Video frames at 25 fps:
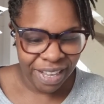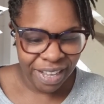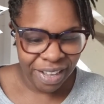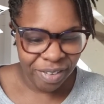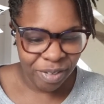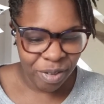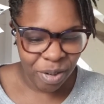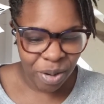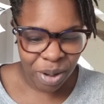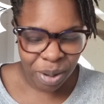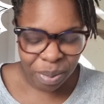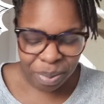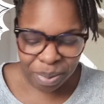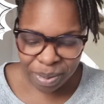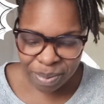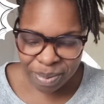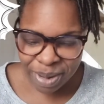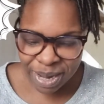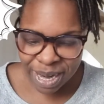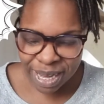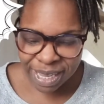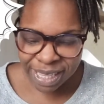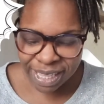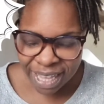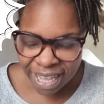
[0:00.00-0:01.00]
I've got a couple of
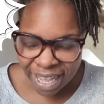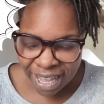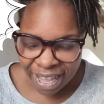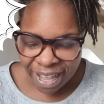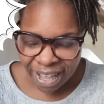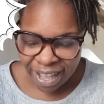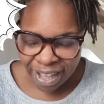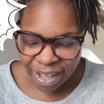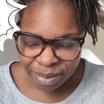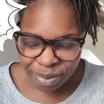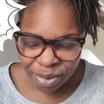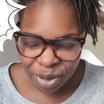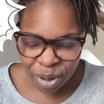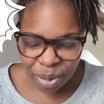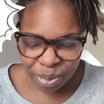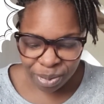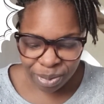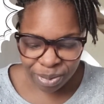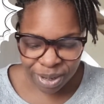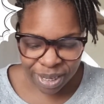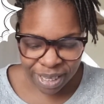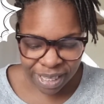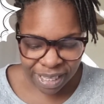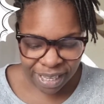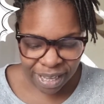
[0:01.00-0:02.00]
minutes. Top
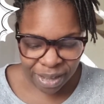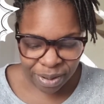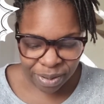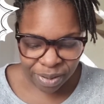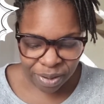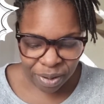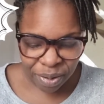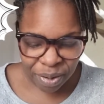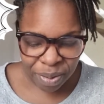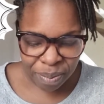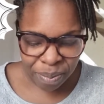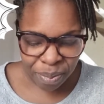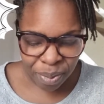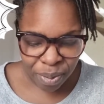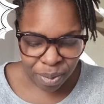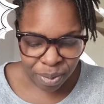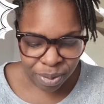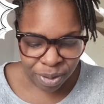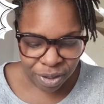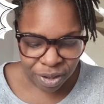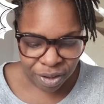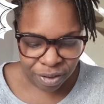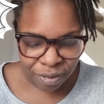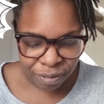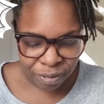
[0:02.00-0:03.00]
three skills that are
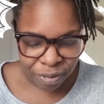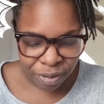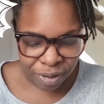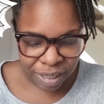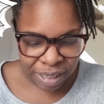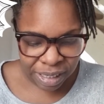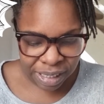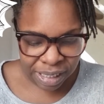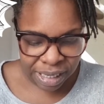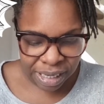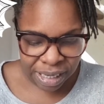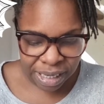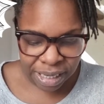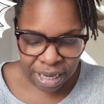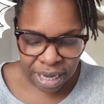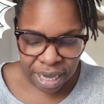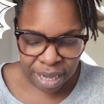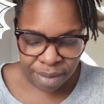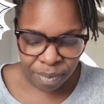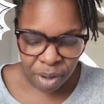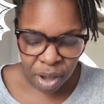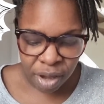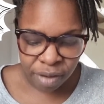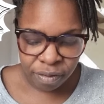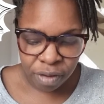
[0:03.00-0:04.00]
important for succeeding
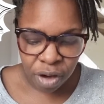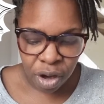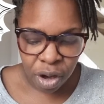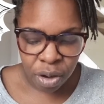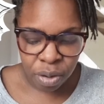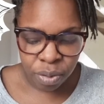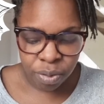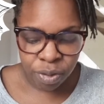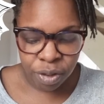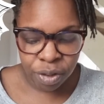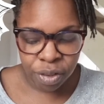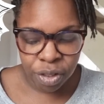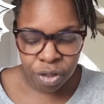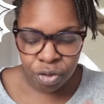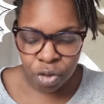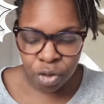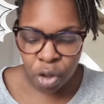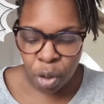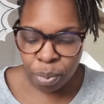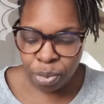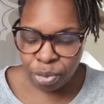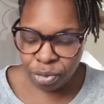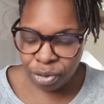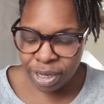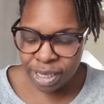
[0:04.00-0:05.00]
in my role. So the
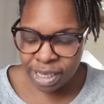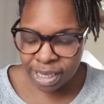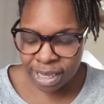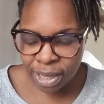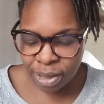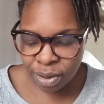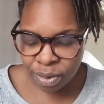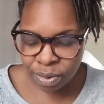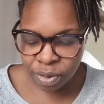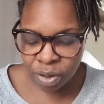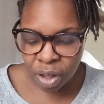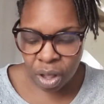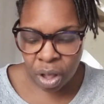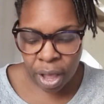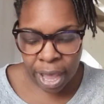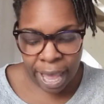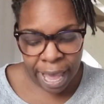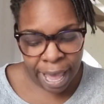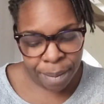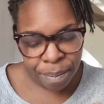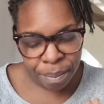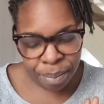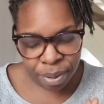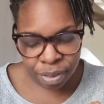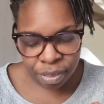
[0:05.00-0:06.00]
top three skills are
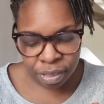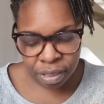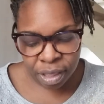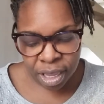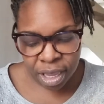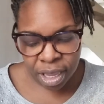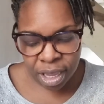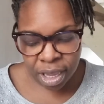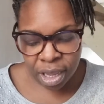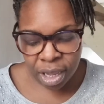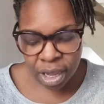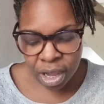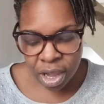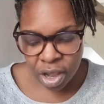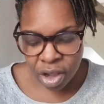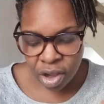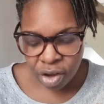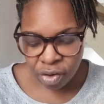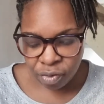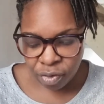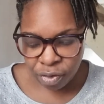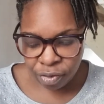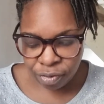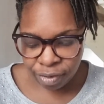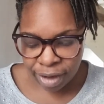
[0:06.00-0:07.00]
empathy,
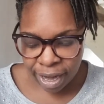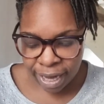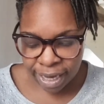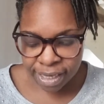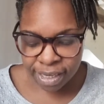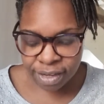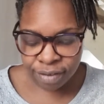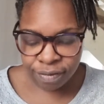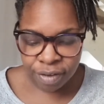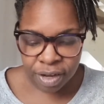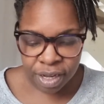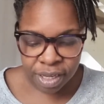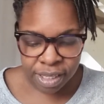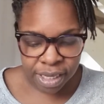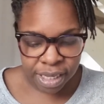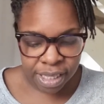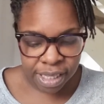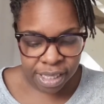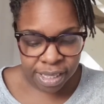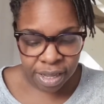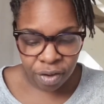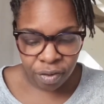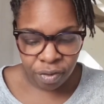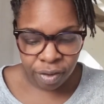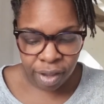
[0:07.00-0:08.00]
reflectiveness, and
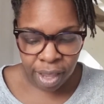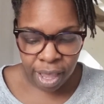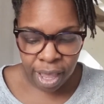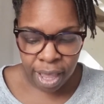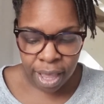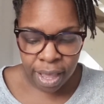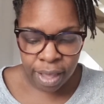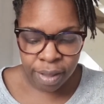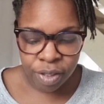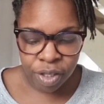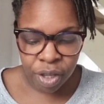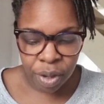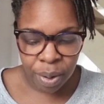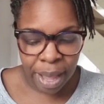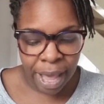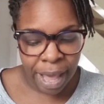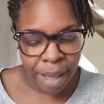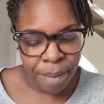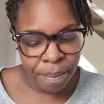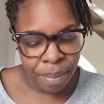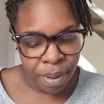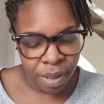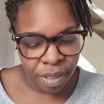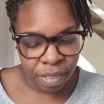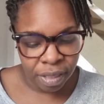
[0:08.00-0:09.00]
self-care. So
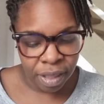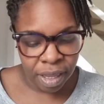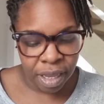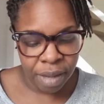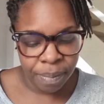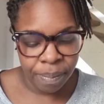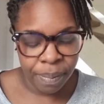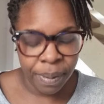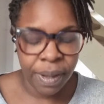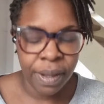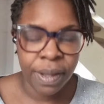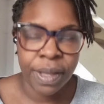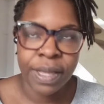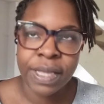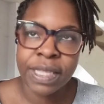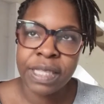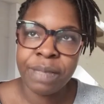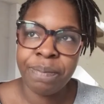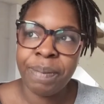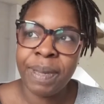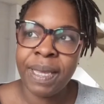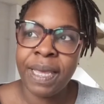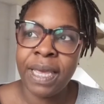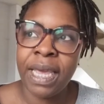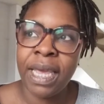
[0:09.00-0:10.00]
empathy, because
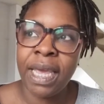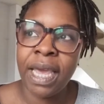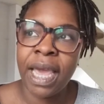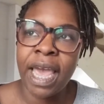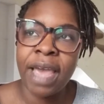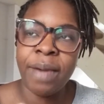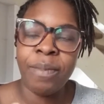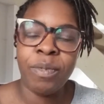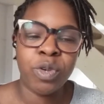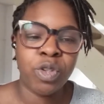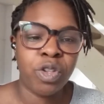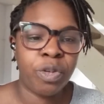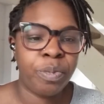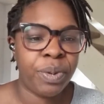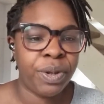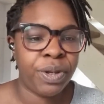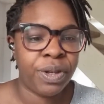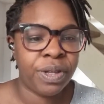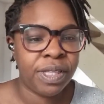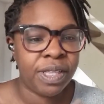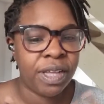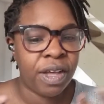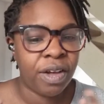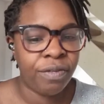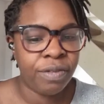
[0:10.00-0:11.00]
being able to put
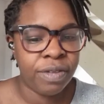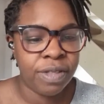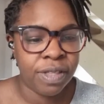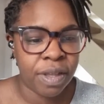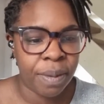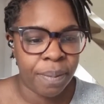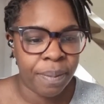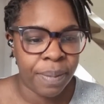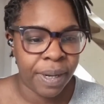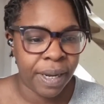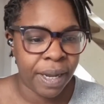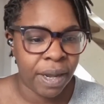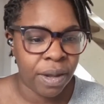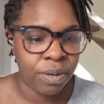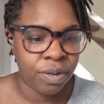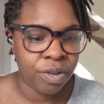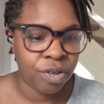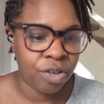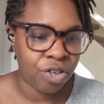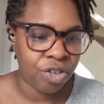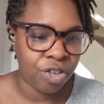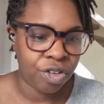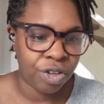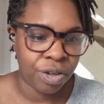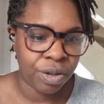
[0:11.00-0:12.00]
yourself in somebody
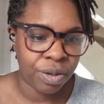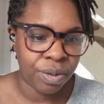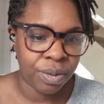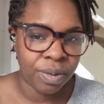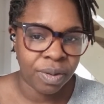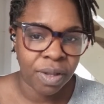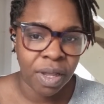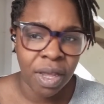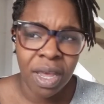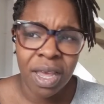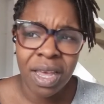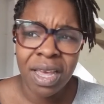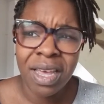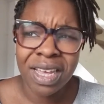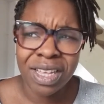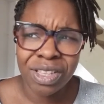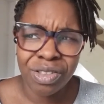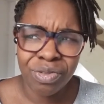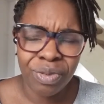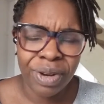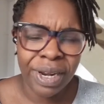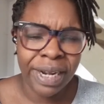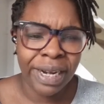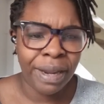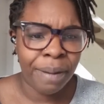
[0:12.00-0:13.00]
else's shoes
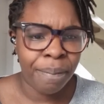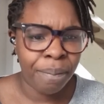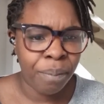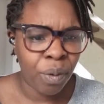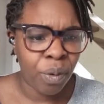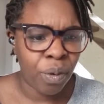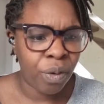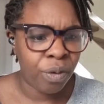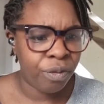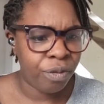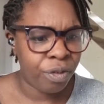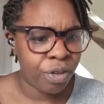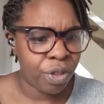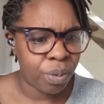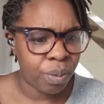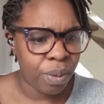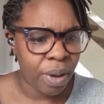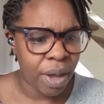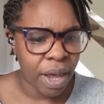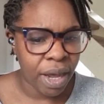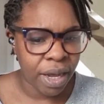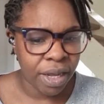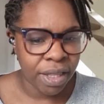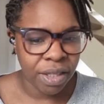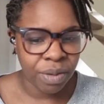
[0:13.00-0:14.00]
is really important for the
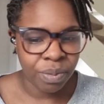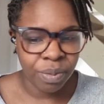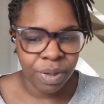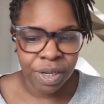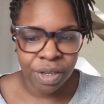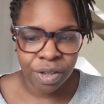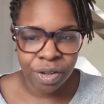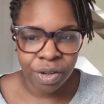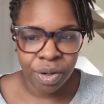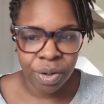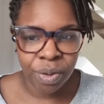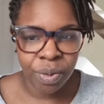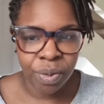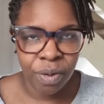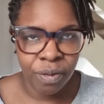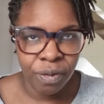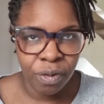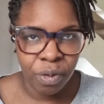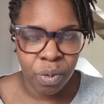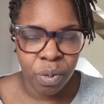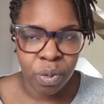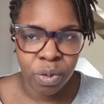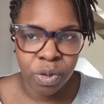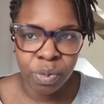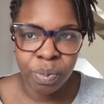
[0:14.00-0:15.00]
work that we do. Of
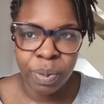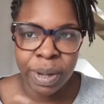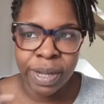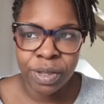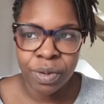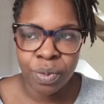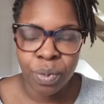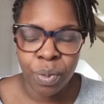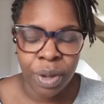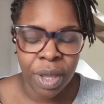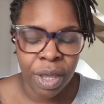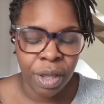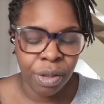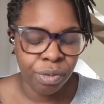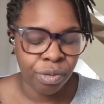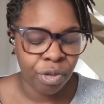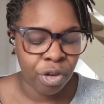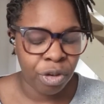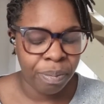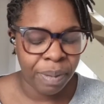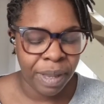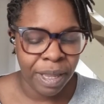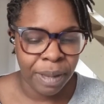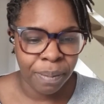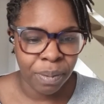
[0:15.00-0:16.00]
course, we're talking
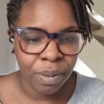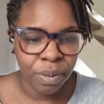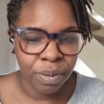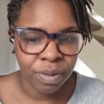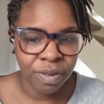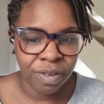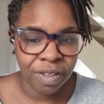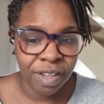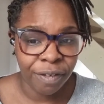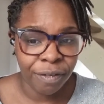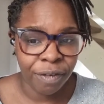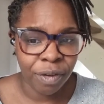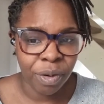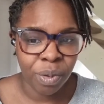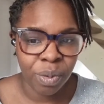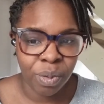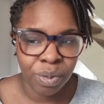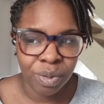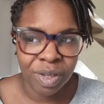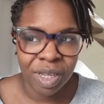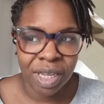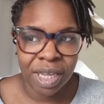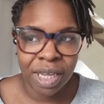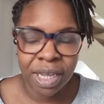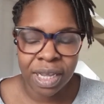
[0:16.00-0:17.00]
through people's
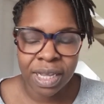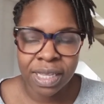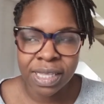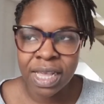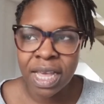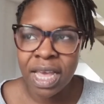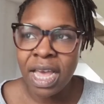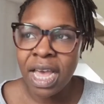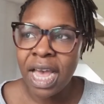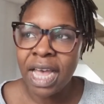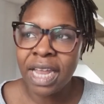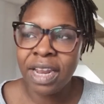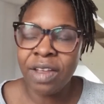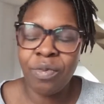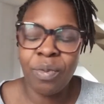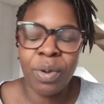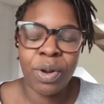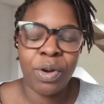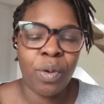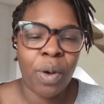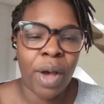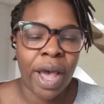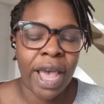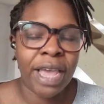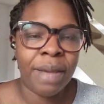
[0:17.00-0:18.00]
difficulties, and if
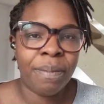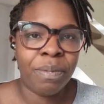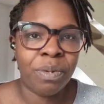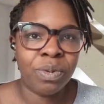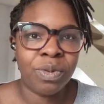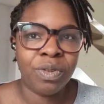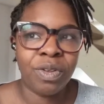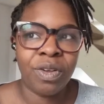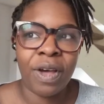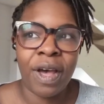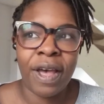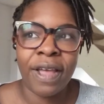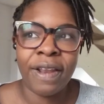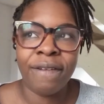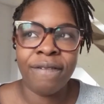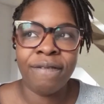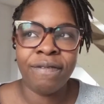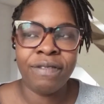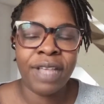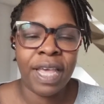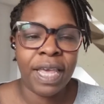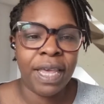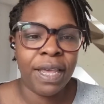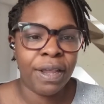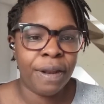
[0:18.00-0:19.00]
we're not able to kind
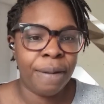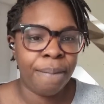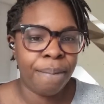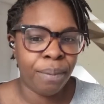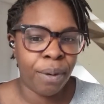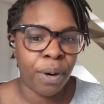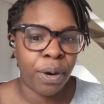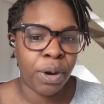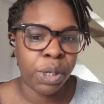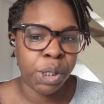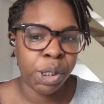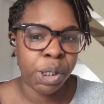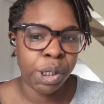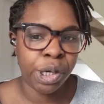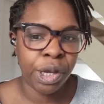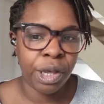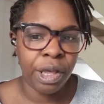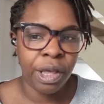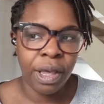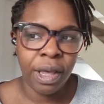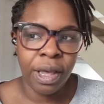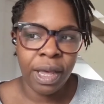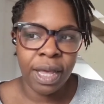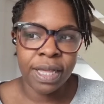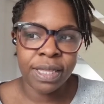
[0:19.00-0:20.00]
of take an approach
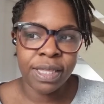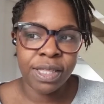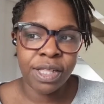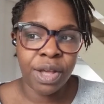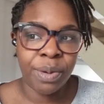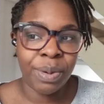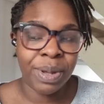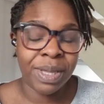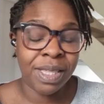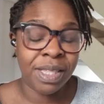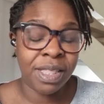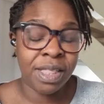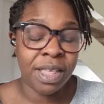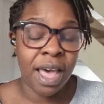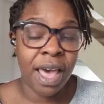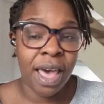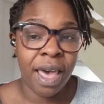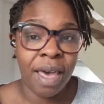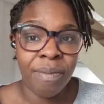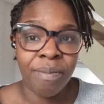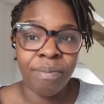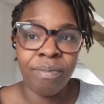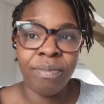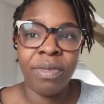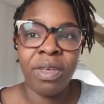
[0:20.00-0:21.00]
as though it's
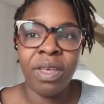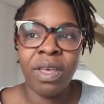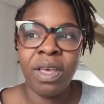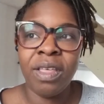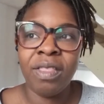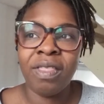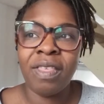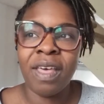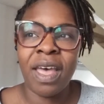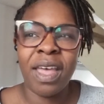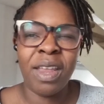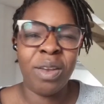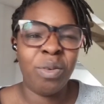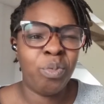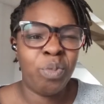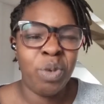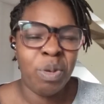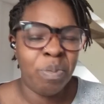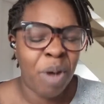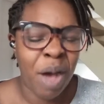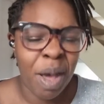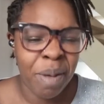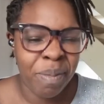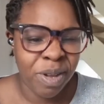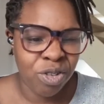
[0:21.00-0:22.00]
them, then we
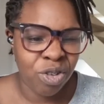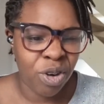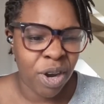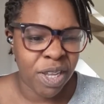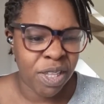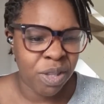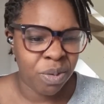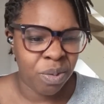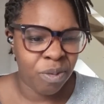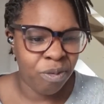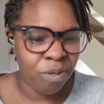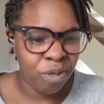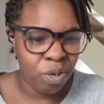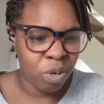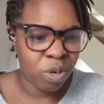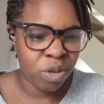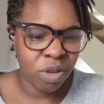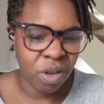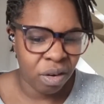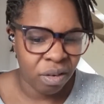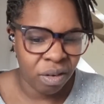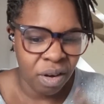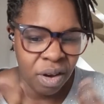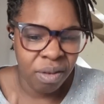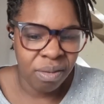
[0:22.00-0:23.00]
might be trying to enforce
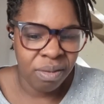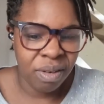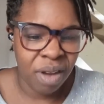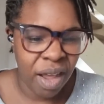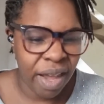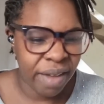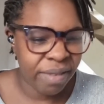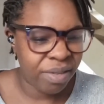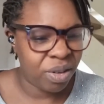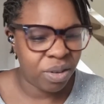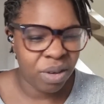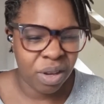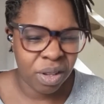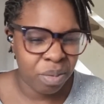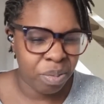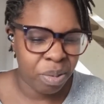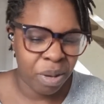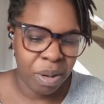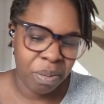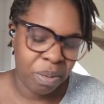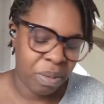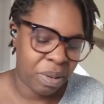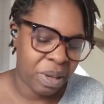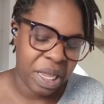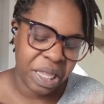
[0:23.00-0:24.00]
our own lives on other
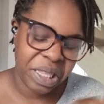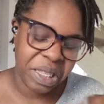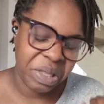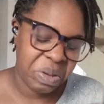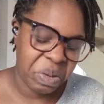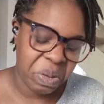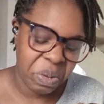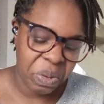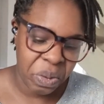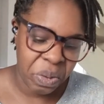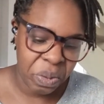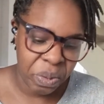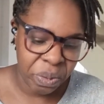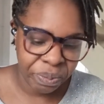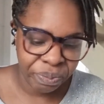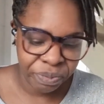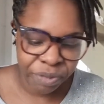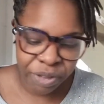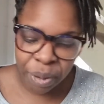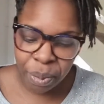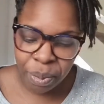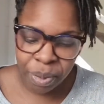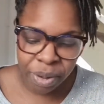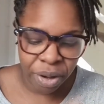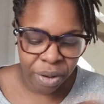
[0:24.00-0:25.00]
people, and that's not cool,
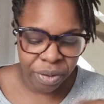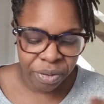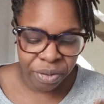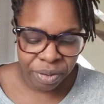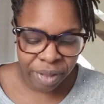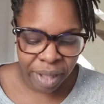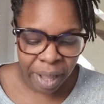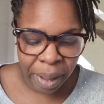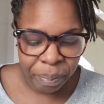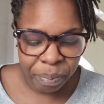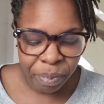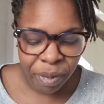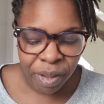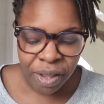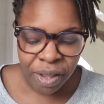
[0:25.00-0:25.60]
so we don't do that.